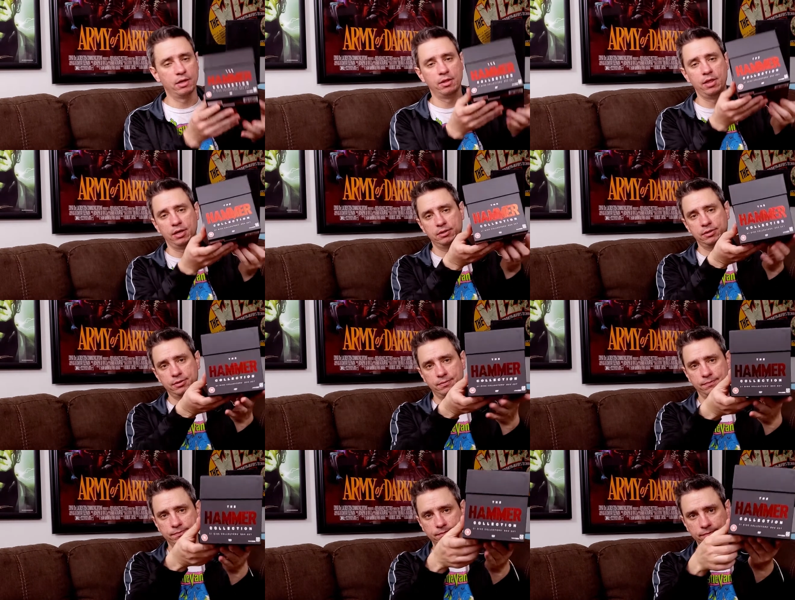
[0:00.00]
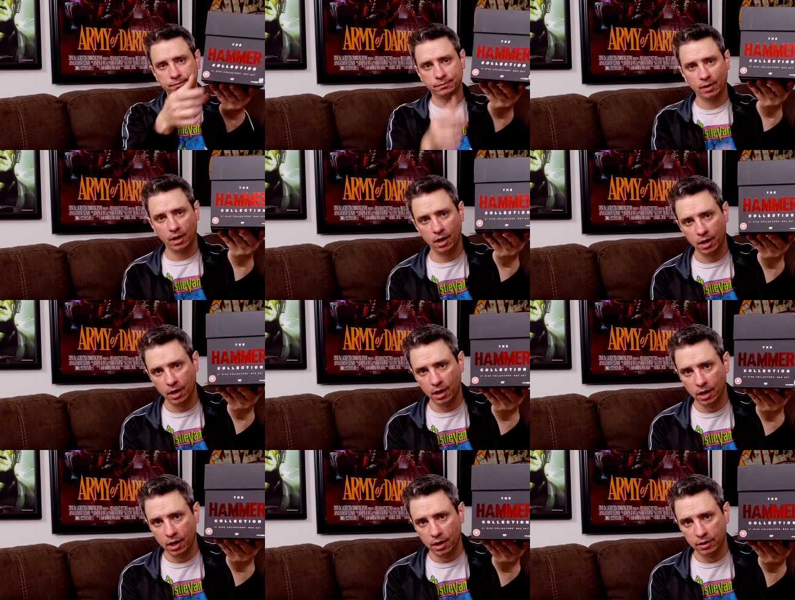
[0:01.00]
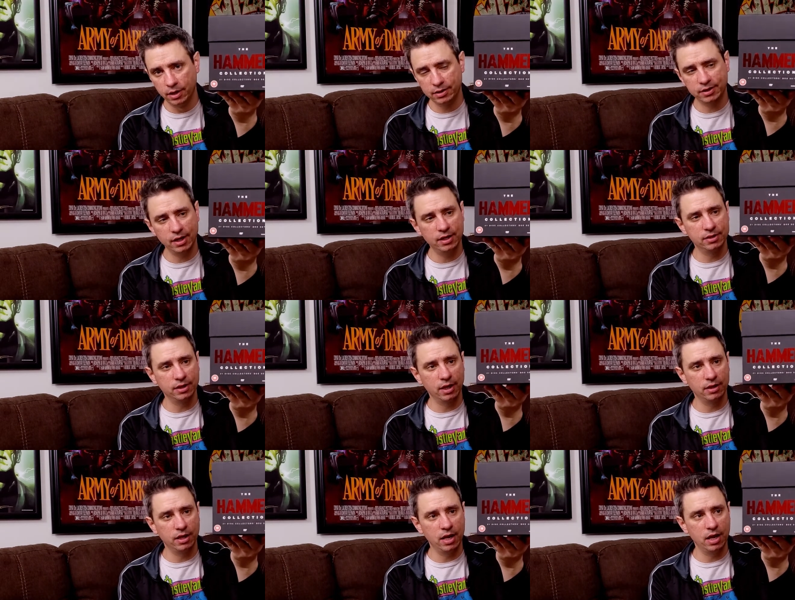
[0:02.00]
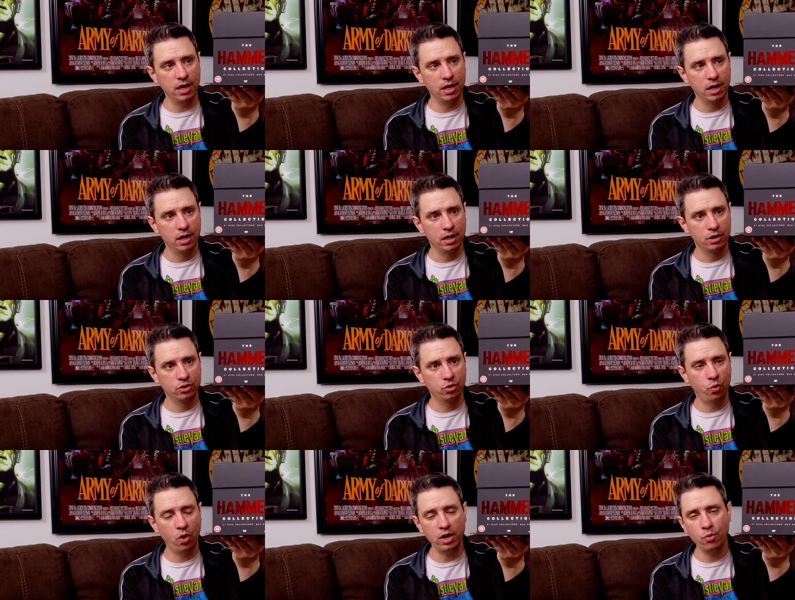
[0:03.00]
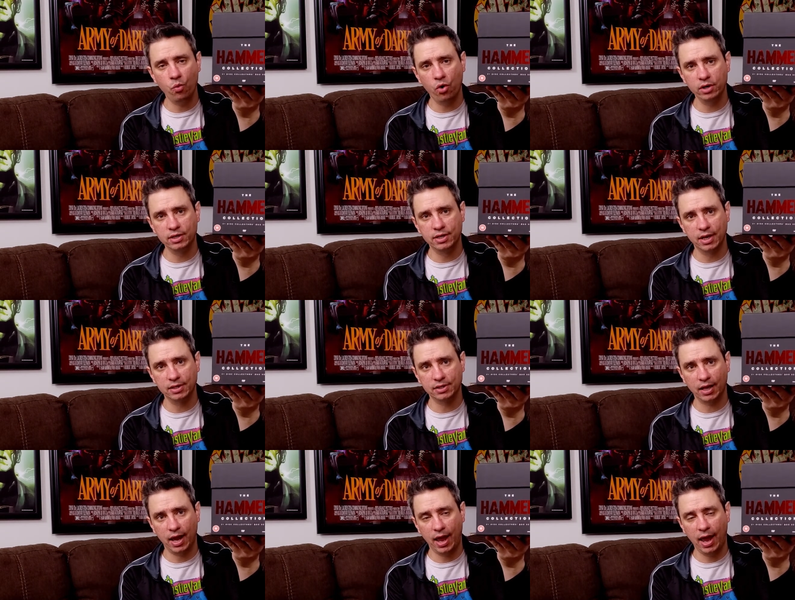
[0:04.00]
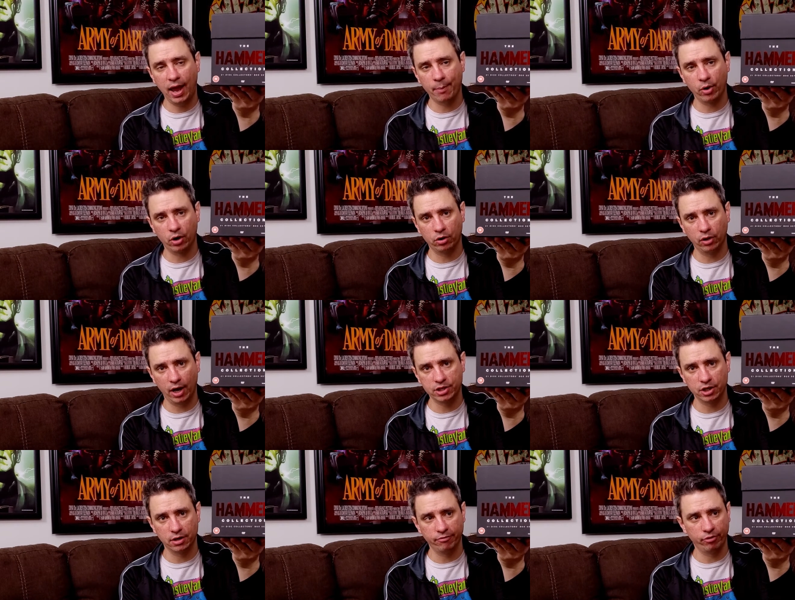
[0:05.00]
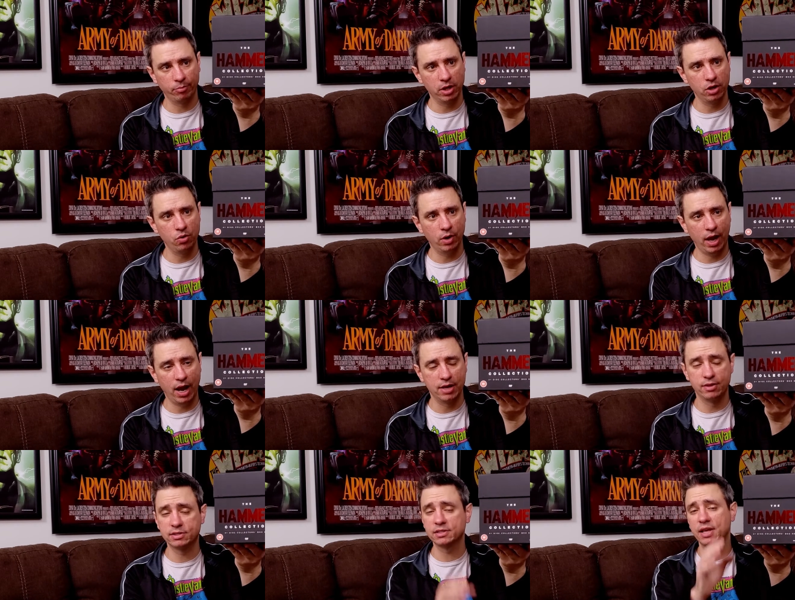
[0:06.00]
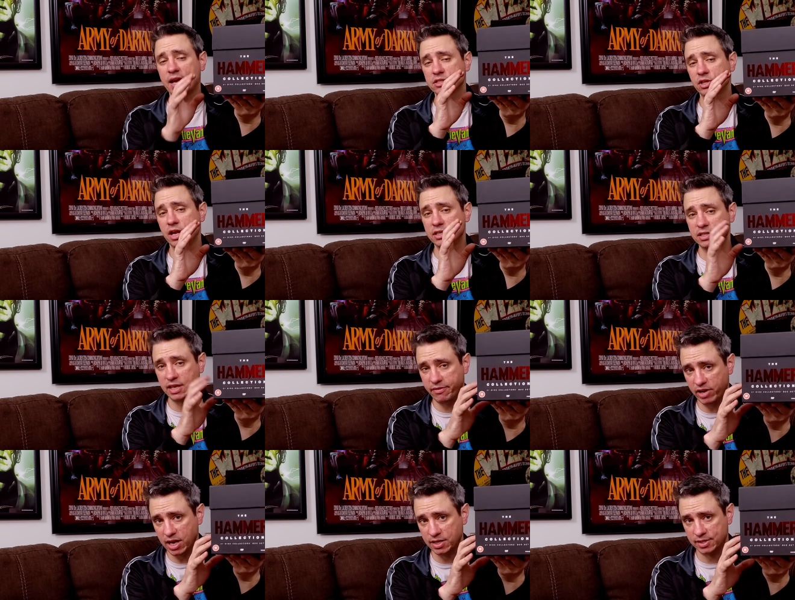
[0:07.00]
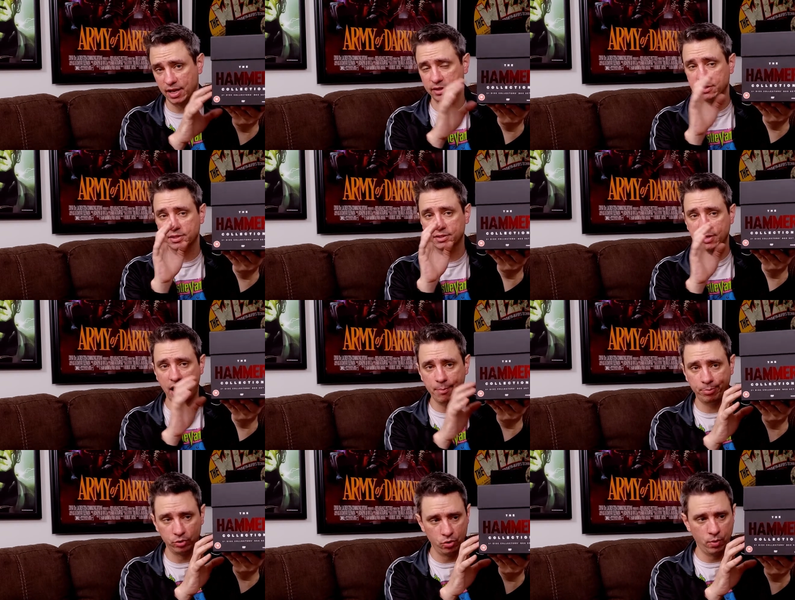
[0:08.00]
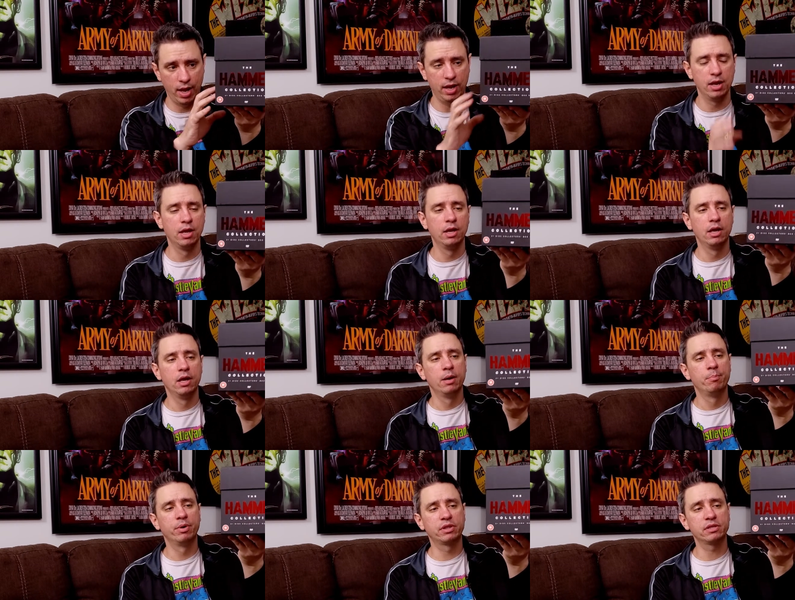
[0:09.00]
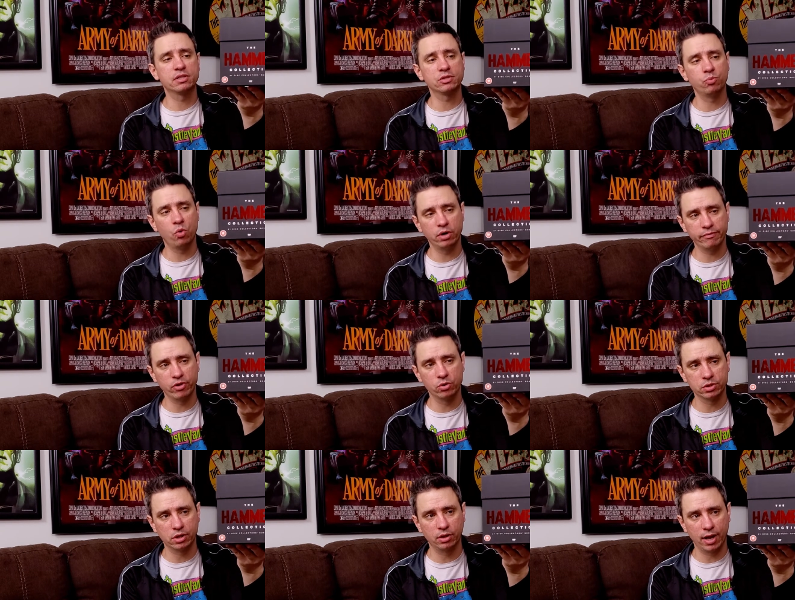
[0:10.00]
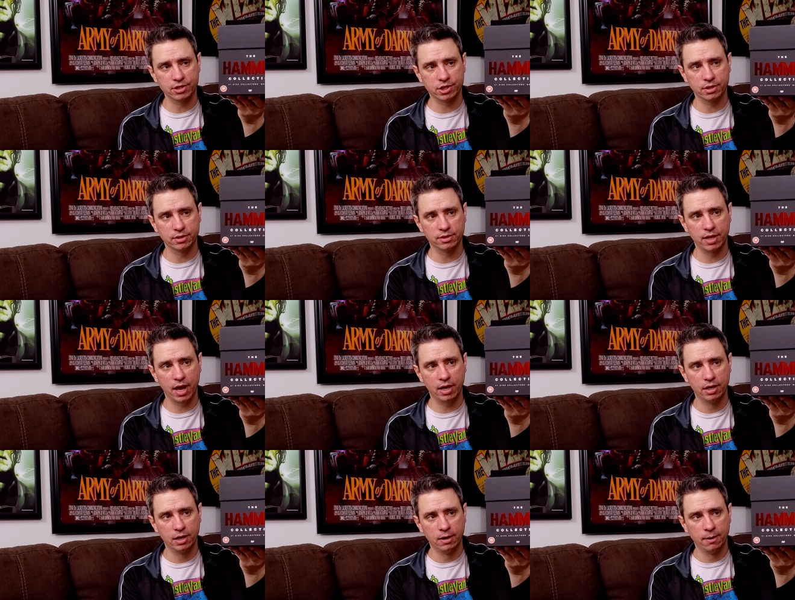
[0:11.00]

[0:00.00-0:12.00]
this. This is the 21-disc Hammer collection from the UK. This is actually a DVD set. This is not Blu-ray. But this is one of those collections that